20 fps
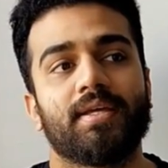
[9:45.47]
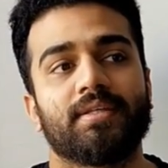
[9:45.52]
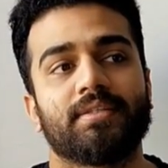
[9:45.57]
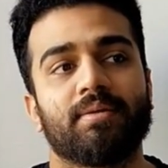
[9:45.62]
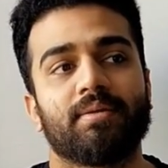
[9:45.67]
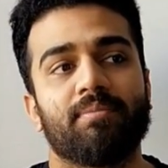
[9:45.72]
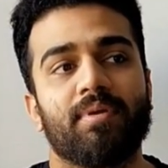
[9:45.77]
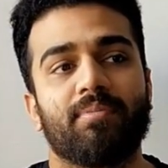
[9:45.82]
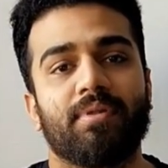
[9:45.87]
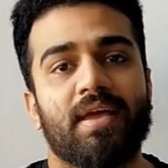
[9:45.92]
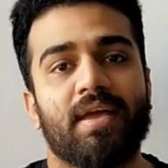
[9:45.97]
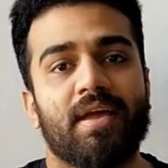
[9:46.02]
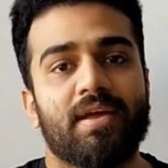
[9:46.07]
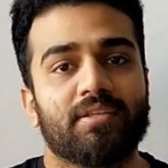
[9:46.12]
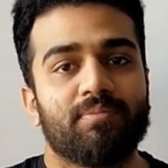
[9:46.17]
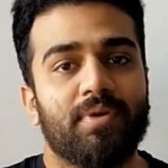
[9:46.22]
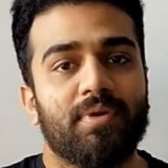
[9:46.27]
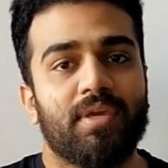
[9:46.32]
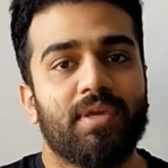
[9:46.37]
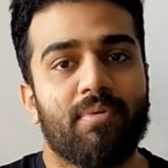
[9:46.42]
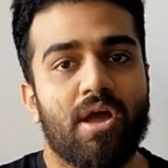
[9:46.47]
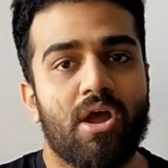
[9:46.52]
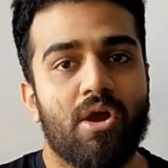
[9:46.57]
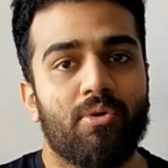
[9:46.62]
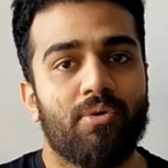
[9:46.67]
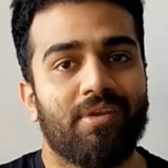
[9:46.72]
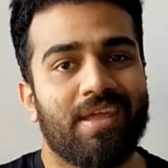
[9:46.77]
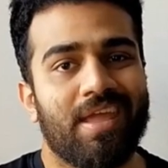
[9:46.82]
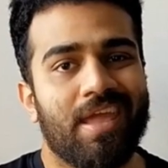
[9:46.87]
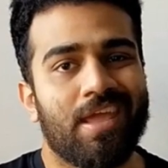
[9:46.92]
Some people ask me
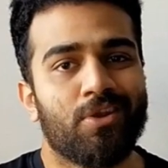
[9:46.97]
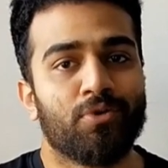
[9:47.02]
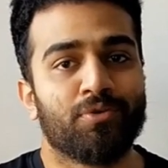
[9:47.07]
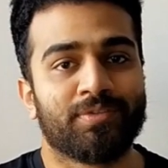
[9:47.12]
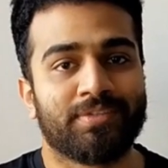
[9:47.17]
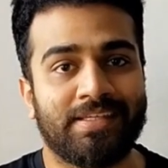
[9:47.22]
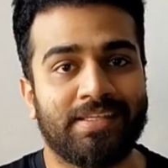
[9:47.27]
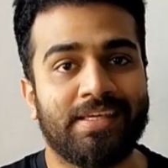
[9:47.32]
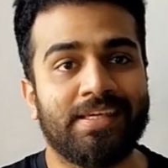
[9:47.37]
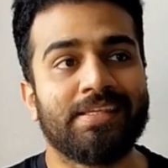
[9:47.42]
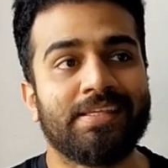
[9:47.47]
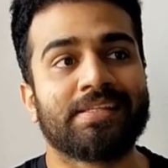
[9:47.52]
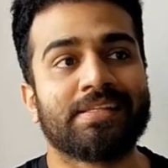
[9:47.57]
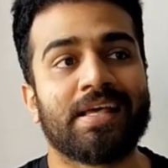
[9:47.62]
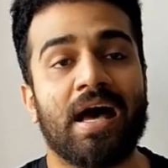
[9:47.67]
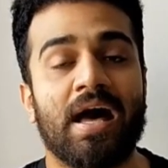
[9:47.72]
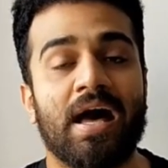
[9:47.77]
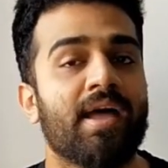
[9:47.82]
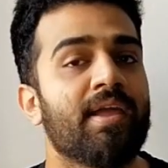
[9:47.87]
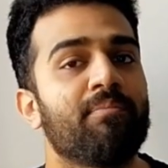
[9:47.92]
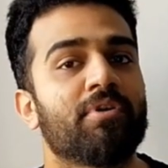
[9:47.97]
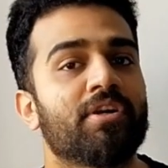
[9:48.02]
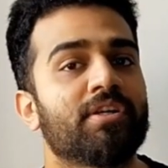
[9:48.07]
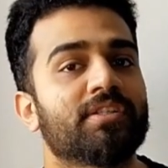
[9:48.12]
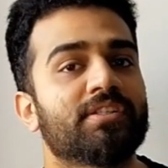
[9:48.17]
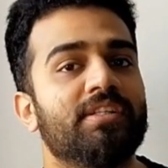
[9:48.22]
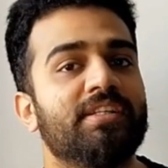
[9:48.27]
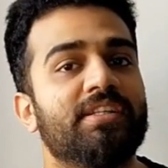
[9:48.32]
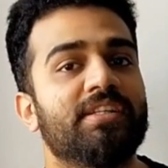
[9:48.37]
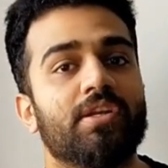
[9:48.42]
about NOCs. I
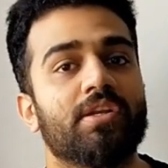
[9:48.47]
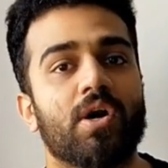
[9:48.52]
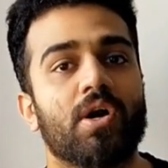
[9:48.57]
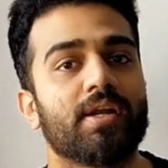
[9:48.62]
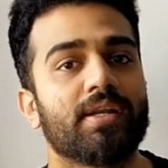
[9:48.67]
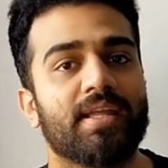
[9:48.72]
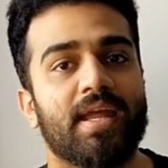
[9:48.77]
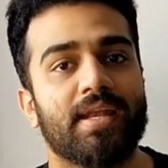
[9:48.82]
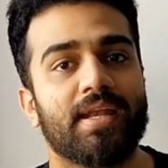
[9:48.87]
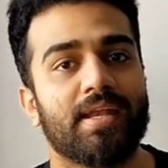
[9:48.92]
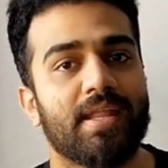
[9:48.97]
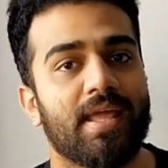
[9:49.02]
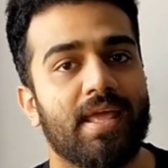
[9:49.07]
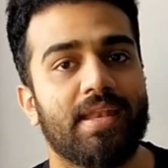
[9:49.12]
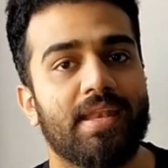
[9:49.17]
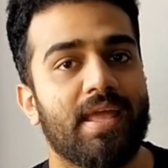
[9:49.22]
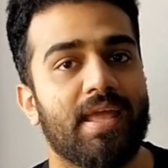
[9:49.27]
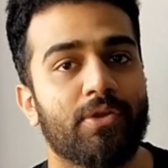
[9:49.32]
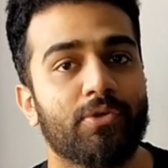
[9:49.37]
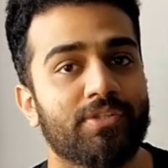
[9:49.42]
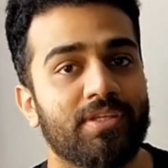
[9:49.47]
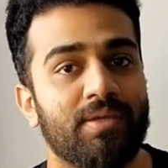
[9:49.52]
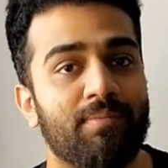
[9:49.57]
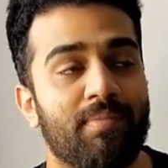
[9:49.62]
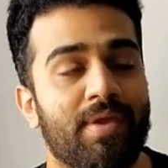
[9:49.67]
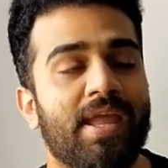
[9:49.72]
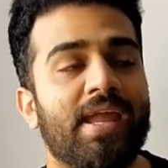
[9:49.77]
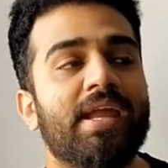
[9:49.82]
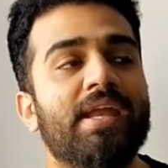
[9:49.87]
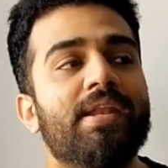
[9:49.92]
personally did not get an NOC
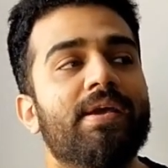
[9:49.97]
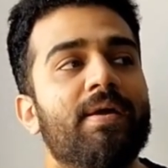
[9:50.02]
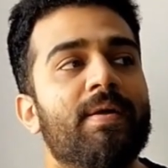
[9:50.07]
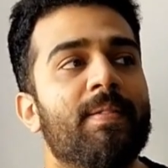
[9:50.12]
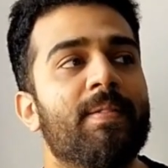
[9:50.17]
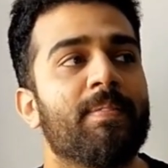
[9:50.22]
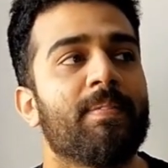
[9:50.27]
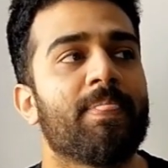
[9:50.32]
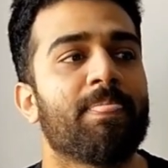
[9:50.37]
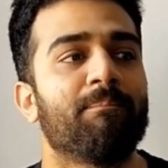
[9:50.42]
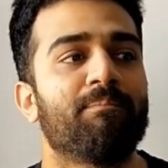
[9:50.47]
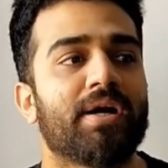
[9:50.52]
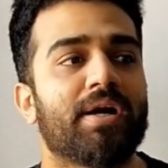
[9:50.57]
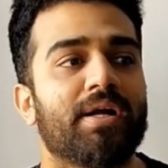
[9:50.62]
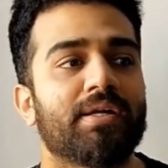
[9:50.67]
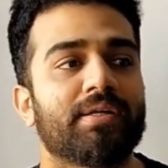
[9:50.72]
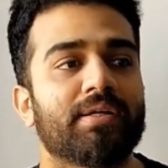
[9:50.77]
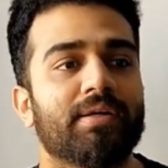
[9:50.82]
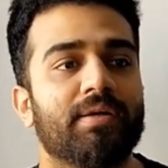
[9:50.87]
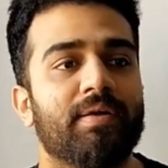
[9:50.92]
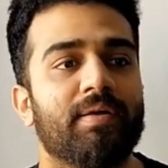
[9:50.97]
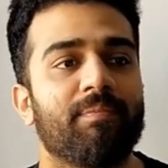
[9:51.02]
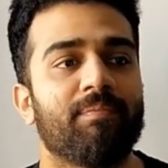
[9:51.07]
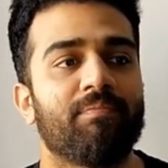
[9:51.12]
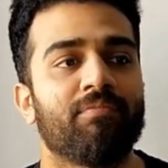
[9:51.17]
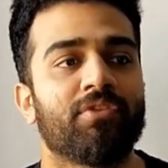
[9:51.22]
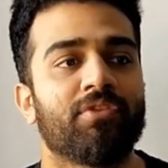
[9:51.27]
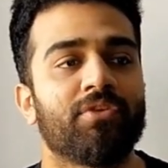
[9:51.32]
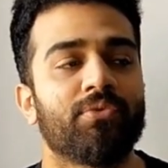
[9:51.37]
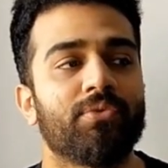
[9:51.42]
made, but
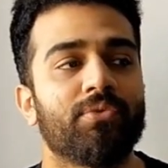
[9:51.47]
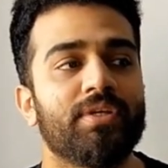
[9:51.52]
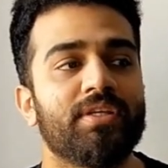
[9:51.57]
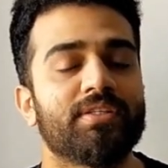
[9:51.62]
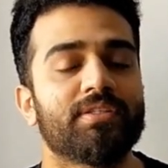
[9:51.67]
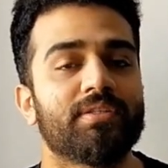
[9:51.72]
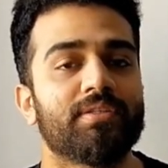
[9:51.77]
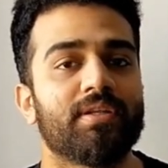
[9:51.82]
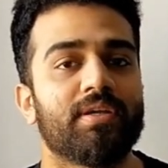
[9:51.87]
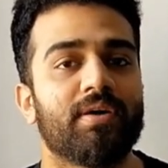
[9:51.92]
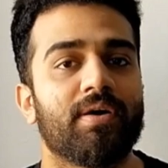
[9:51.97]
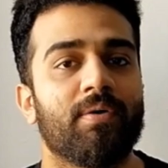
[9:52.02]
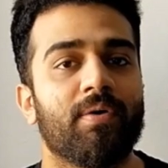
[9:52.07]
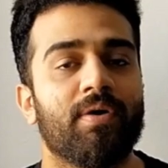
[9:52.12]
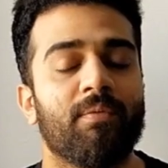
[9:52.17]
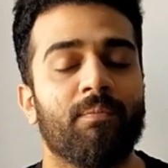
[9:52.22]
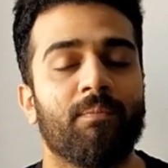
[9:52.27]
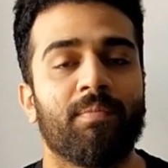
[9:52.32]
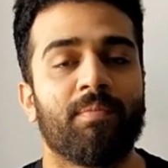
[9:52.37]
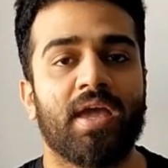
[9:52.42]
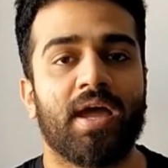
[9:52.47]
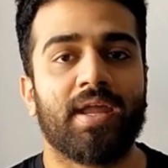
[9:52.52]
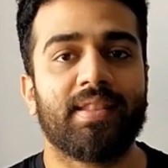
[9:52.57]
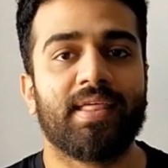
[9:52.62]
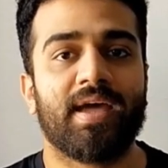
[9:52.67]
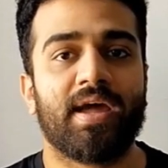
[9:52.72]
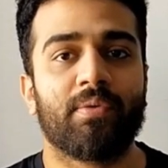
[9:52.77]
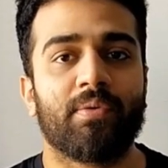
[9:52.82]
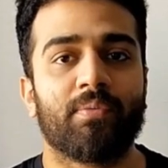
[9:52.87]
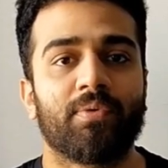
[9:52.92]
the reason
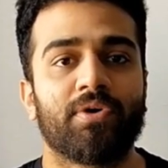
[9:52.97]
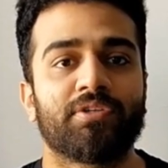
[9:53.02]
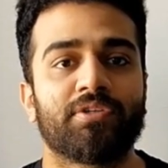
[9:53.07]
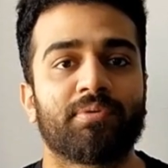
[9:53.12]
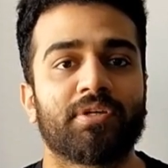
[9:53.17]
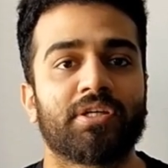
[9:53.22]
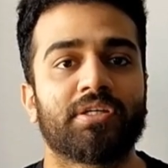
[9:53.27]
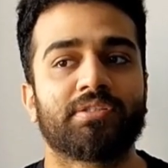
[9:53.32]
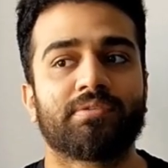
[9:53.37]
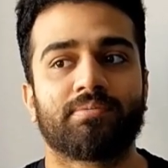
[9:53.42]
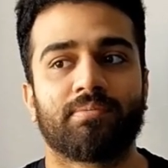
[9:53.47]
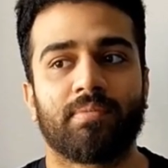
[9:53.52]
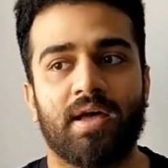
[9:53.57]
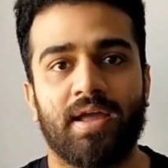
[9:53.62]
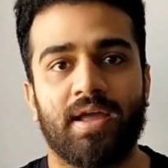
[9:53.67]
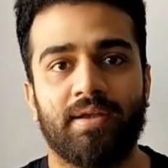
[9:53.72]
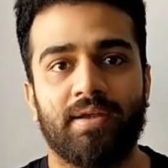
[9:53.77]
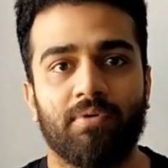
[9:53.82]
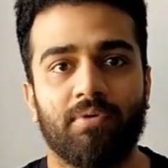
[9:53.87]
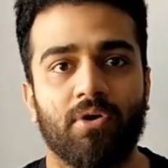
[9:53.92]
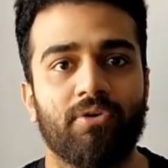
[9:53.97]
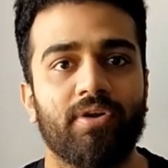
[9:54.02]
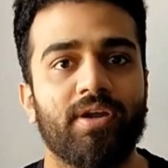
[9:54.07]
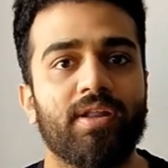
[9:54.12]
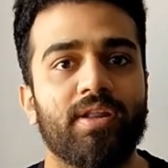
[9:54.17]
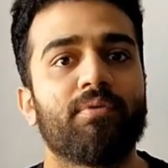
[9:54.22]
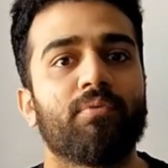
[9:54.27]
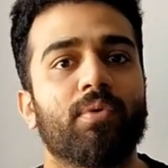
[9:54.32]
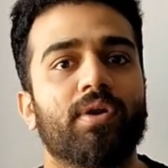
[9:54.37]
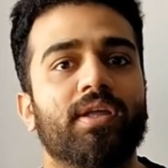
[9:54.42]
behind that was because I had
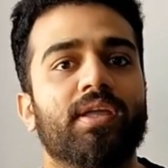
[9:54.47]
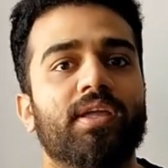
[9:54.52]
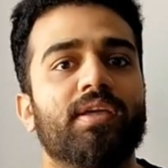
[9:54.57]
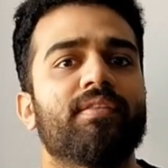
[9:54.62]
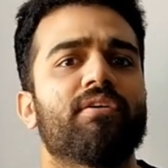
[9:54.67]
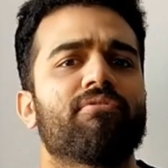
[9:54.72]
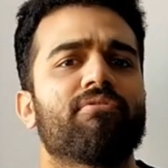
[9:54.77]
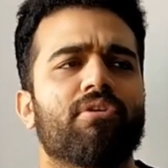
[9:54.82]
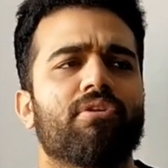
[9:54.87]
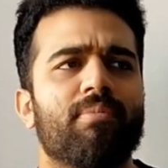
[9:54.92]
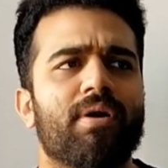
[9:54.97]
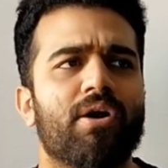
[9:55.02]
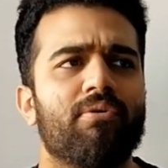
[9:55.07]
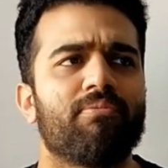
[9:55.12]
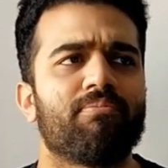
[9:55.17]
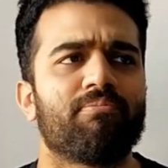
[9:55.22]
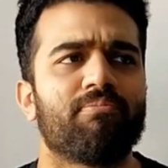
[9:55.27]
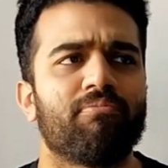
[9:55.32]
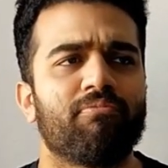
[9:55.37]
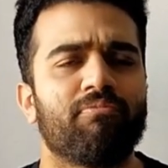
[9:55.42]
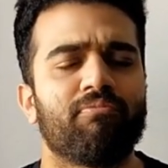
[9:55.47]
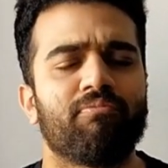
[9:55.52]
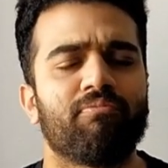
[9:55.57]
already been working there for about